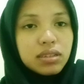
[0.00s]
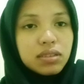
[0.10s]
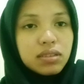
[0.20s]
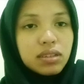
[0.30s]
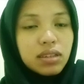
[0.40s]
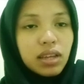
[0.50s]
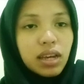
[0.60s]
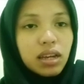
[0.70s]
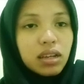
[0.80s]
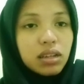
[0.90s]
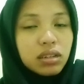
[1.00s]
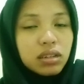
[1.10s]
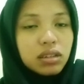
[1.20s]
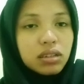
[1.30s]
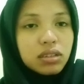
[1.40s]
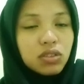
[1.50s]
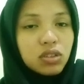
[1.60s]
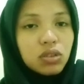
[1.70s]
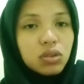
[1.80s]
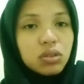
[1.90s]
see that
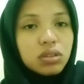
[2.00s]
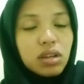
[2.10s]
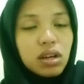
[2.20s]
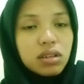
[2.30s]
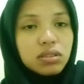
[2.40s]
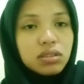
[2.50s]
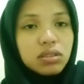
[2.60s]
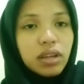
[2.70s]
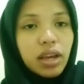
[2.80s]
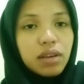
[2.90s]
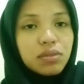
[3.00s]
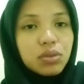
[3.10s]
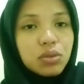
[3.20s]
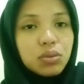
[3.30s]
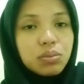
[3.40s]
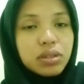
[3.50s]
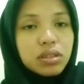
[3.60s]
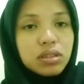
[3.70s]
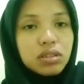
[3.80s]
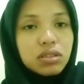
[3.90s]
literature doesn't have to
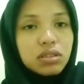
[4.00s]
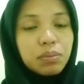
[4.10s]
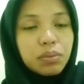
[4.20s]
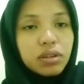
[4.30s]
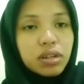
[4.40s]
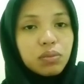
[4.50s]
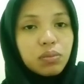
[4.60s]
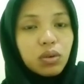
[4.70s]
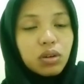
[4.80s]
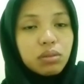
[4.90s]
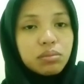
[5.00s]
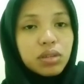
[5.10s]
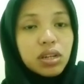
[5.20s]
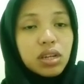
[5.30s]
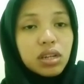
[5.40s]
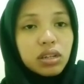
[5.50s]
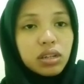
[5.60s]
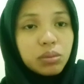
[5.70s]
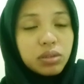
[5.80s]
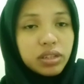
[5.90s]
be separate from
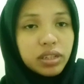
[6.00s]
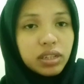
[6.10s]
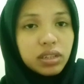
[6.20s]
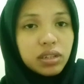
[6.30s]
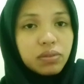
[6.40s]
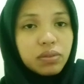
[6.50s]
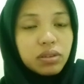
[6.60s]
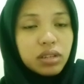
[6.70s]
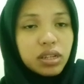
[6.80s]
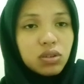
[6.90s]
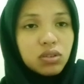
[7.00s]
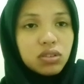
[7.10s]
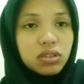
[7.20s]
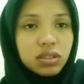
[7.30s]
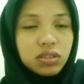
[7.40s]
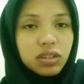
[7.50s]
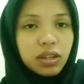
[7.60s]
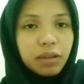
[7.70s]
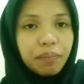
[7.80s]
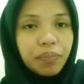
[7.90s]
communicative language
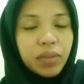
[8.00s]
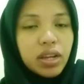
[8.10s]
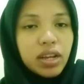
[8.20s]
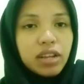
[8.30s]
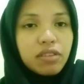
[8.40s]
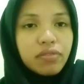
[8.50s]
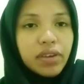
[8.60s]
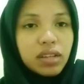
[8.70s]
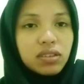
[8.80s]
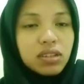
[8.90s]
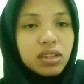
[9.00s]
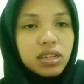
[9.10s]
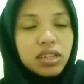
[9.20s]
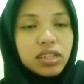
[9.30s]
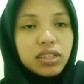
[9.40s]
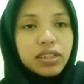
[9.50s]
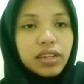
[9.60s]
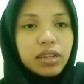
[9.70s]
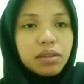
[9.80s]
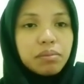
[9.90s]
teaching. In fact, it
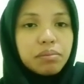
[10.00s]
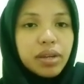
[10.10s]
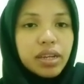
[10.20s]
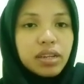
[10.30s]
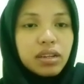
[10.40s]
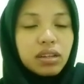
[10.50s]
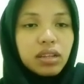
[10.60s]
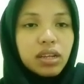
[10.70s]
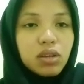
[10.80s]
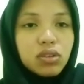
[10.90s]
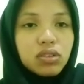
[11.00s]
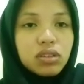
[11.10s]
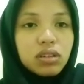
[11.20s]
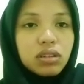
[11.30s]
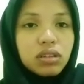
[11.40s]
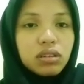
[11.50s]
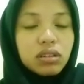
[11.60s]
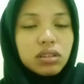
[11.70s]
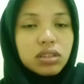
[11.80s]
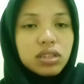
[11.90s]
can make language
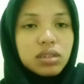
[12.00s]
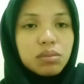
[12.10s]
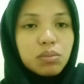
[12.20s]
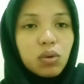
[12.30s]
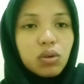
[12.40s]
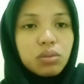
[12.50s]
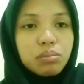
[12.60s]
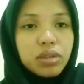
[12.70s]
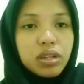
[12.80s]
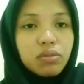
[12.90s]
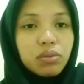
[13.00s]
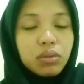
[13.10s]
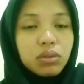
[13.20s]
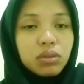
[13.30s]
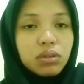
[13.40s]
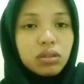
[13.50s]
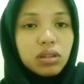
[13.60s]
learning more meaningful,